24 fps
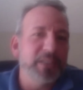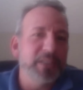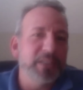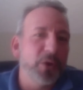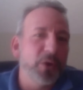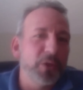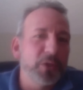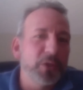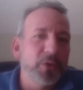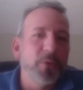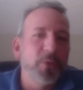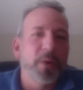
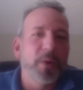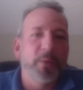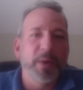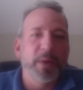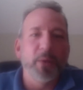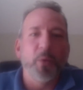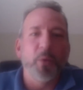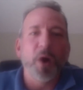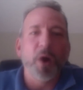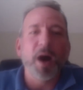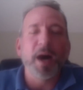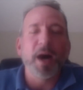don't do what we
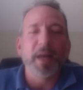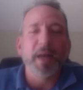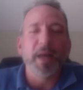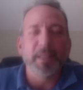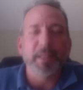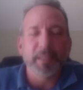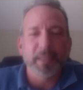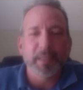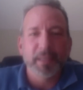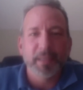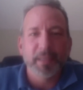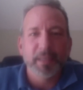
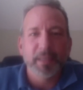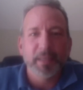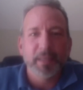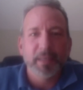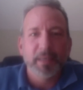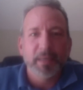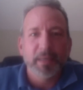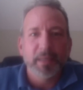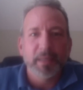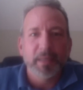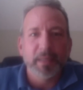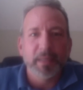want,
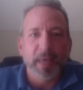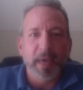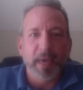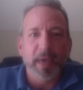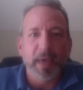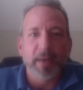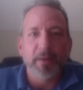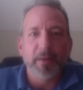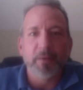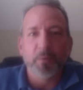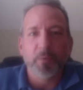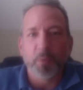
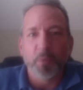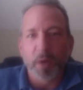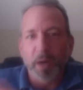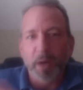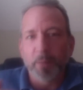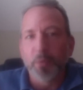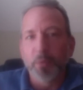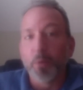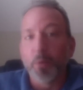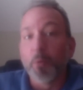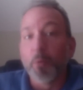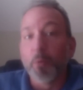then we're
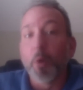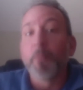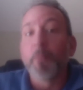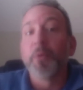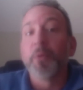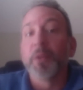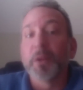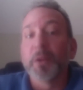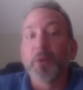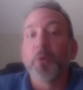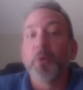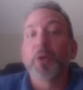going to put more
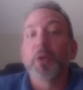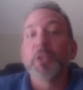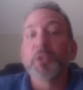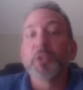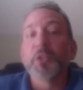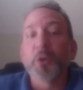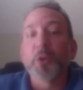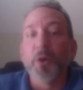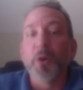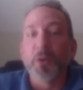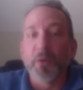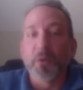political
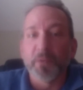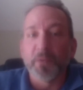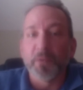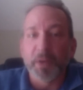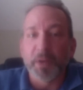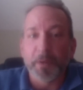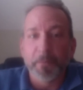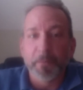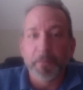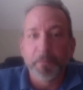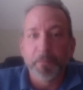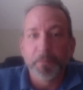control over
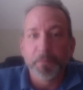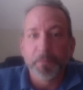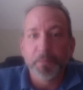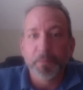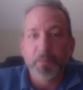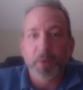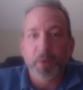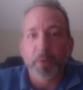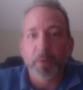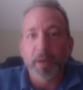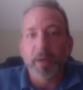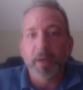you.
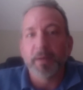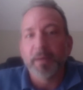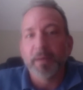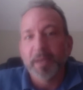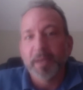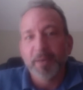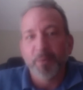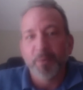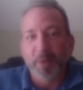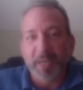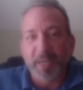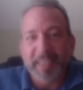Right, we're
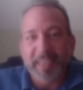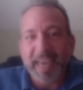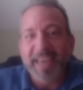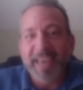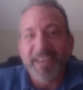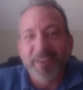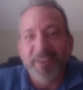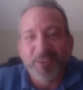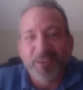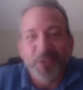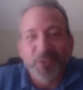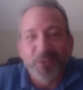gonna
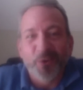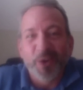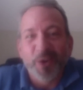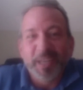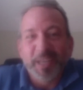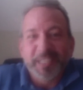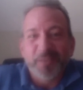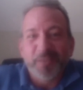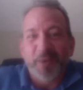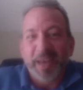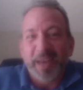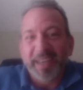take your
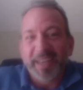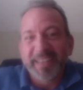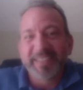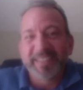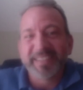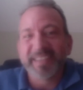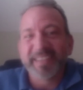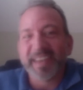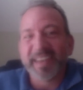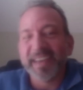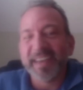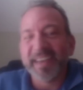toys away.
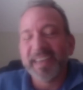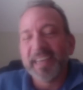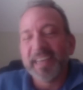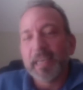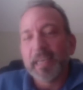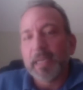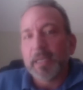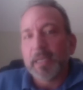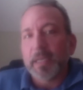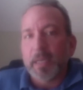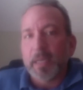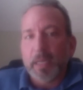Okay,
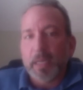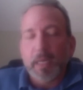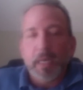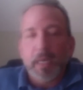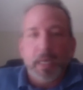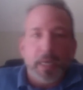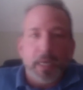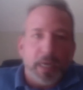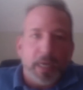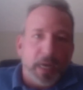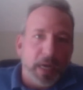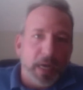
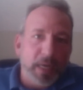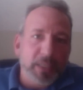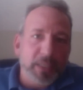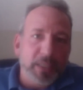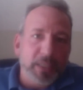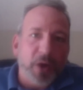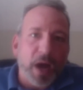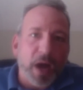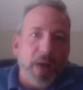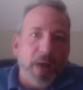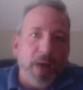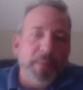
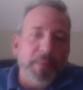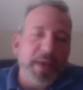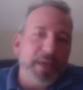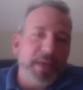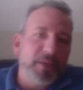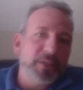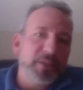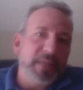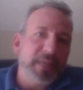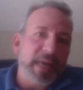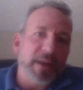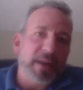so Abe
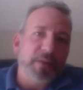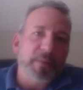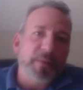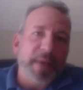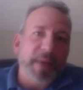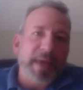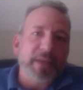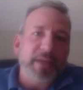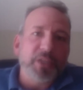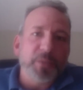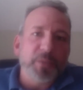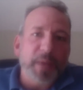used that on the
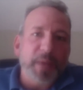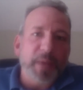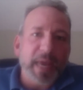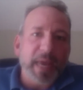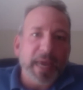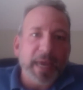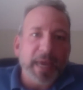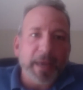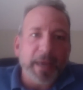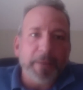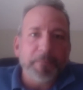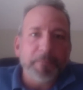Bank of
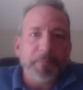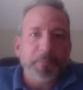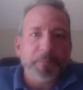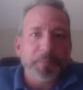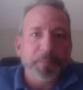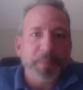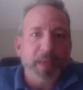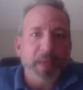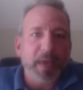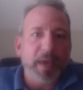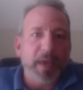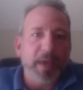Japan,
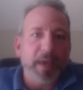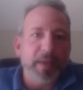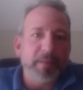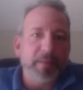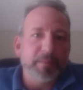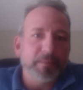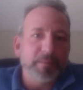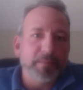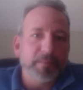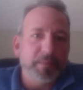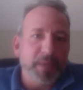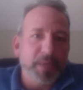
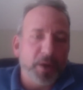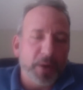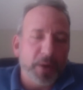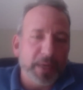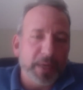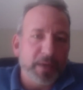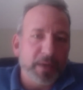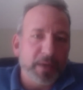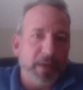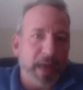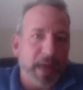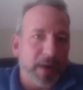and you know, he
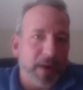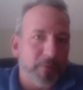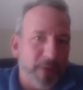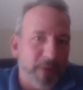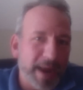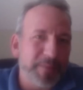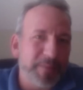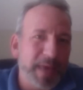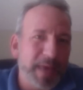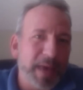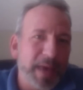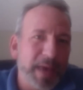could kind of
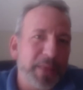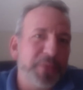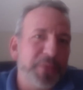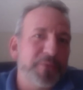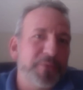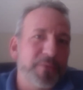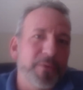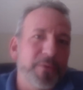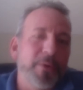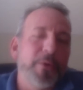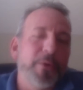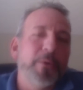ram that
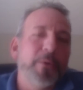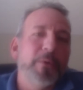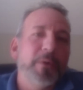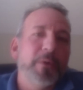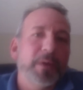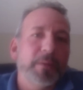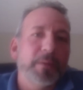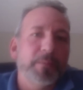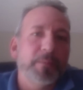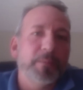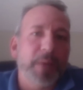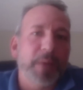through
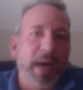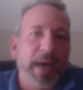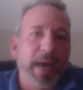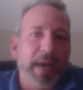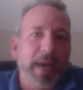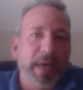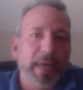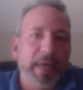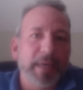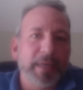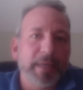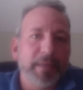
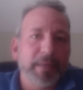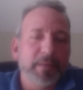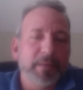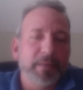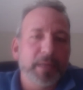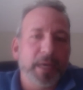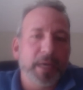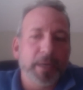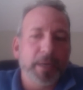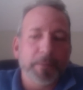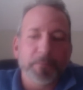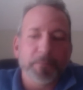by
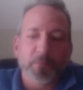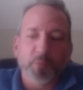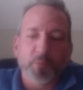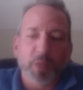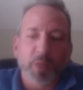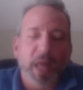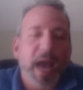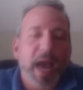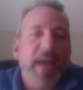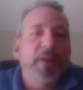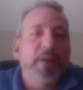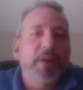
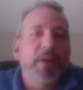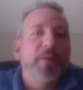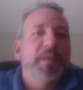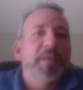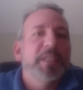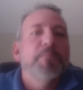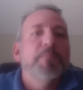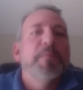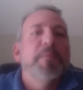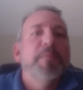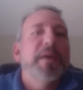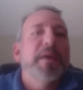relying on
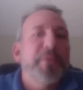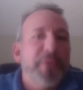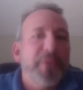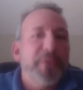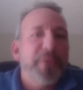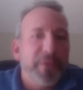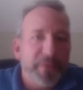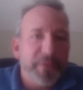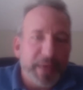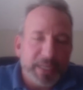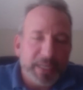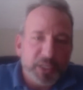this myth
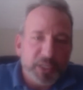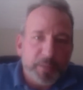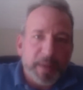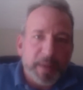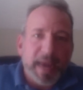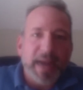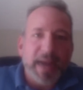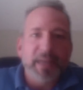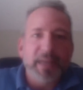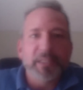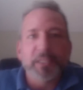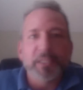that
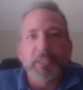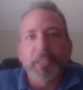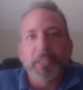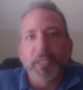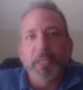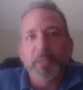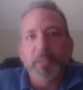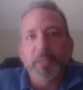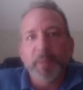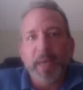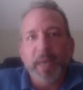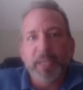Japan is in
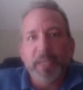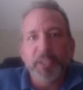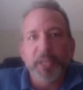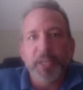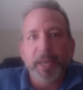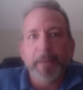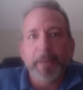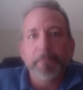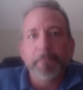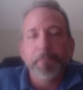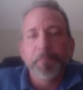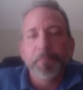such bad
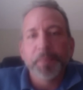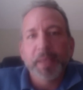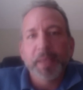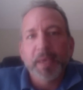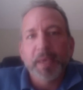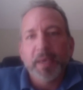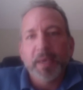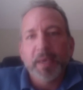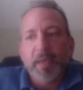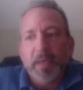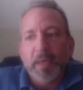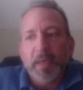shape.
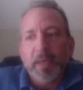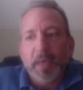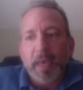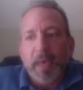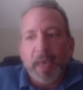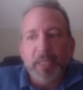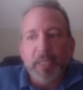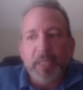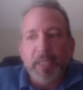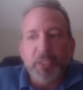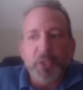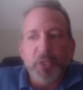
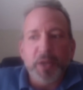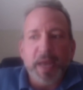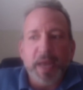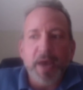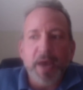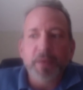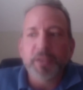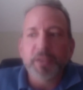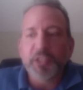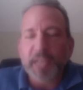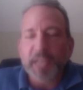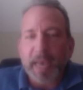And so
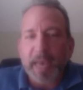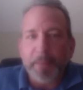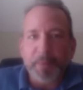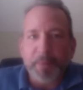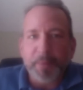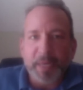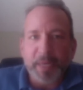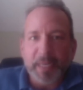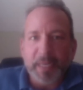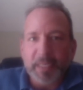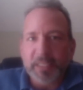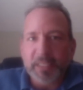now the
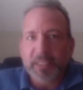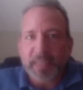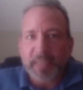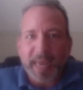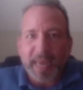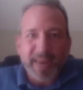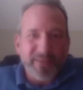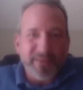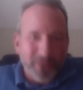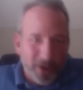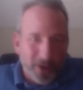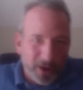Japanese
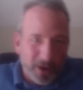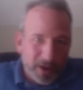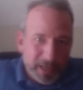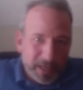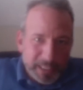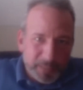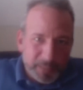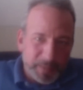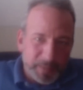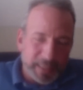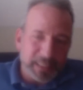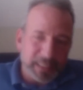saver
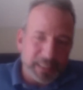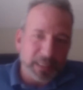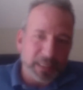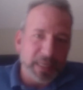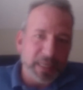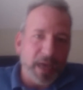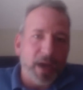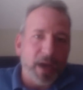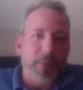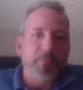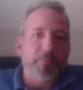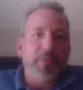is
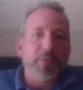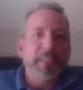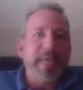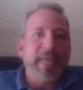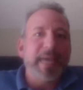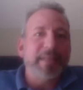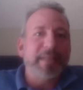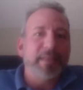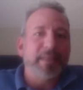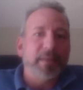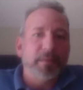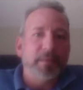basically
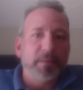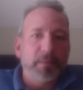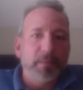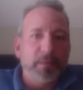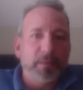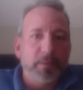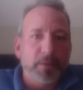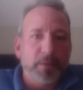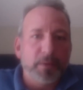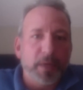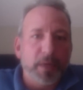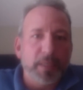unprotected.
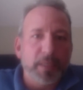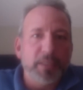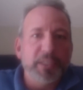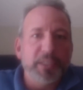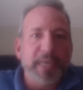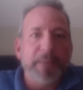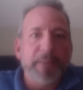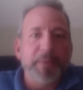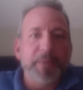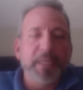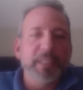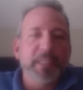Right, the
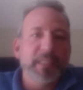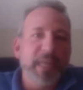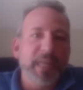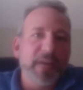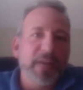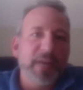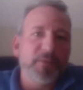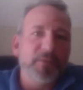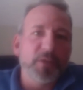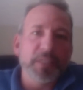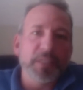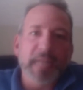Japanese
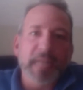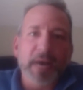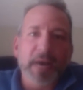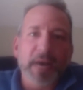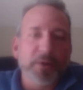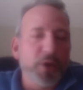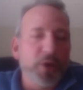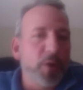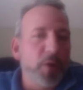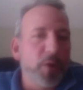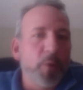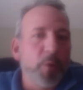saver is now
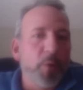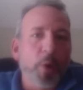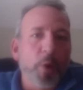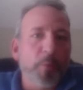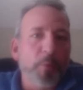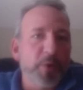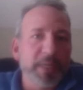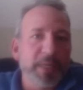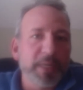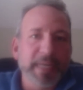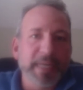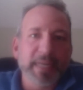no more
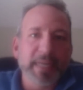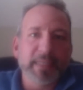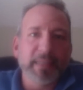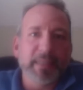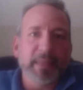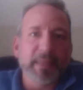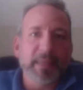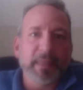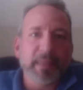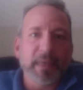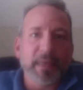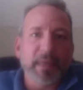protected
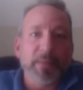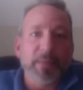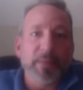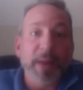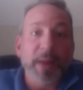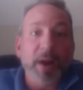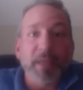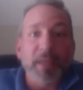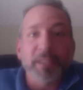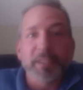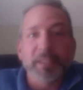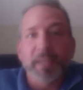than the
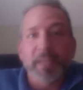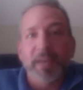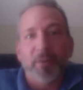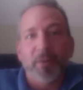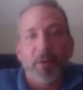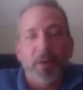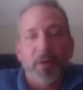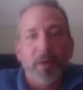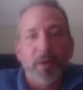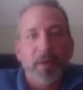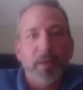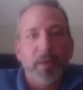American
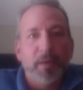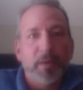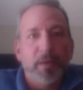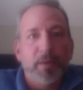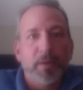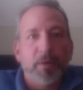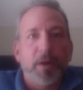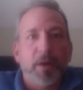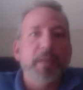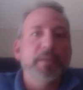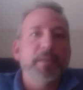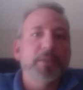saver.
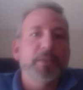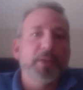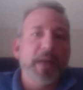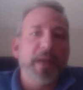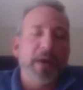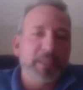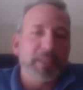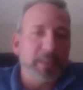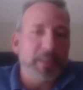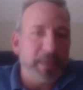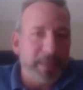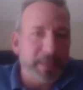Right, so
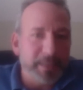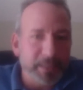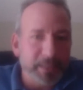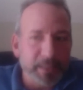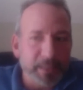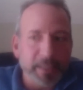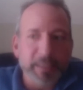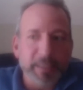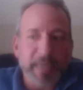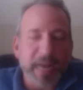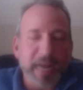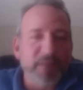now
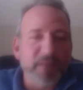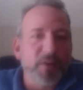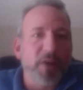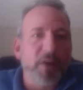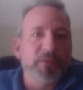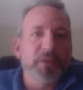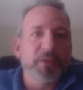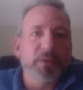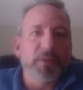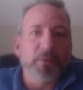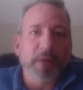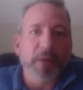it's kind of
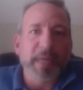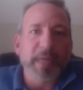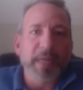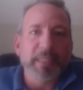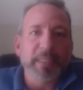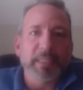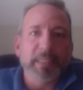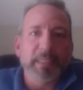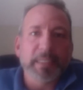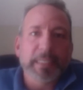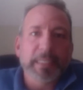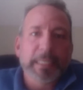off to the
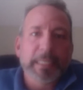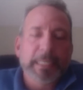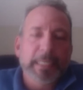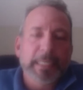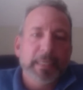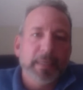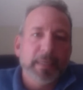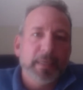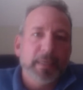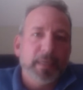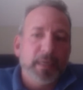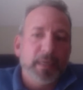races
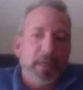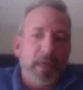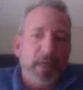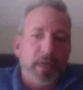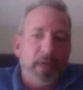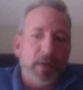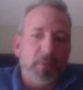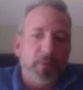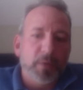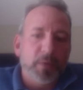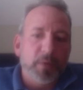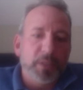
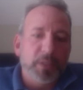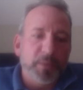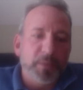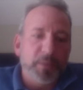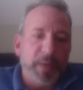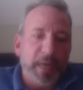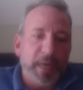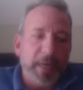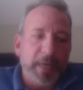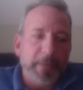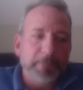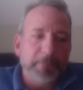with
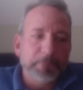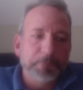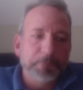Japan.